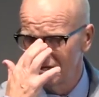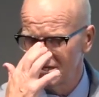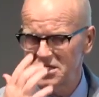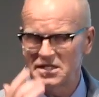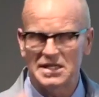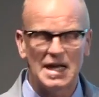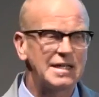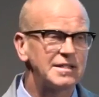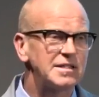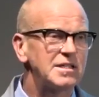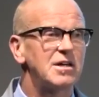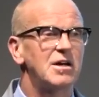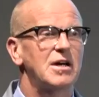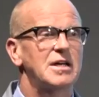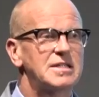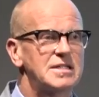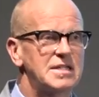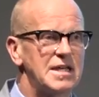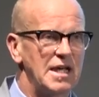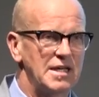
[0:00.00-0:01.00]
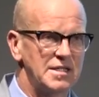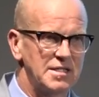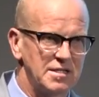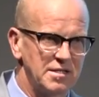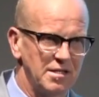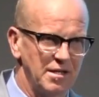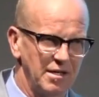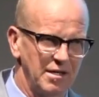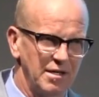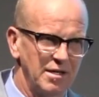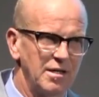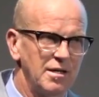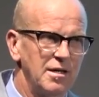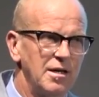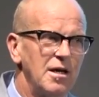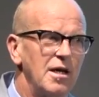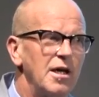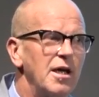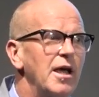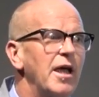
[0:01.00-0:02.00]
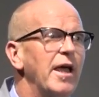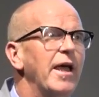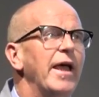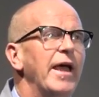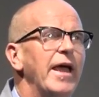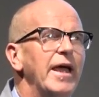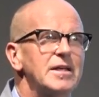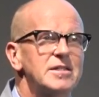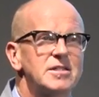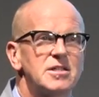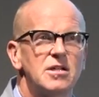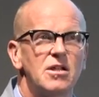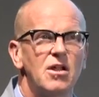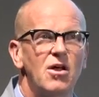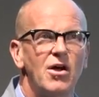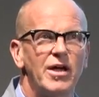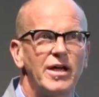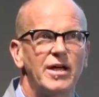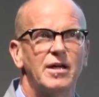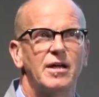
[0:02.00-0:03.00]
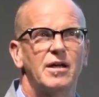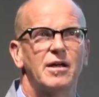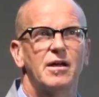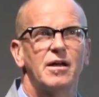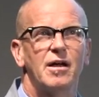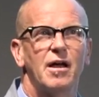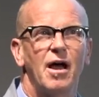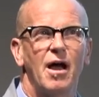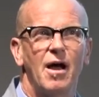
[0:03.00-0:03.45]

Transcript: standardized testing, is like